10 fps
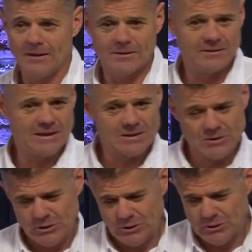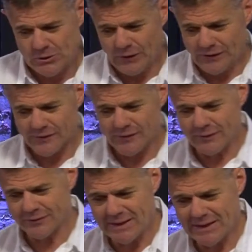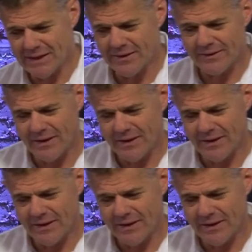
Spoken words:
All right? doing stuff together.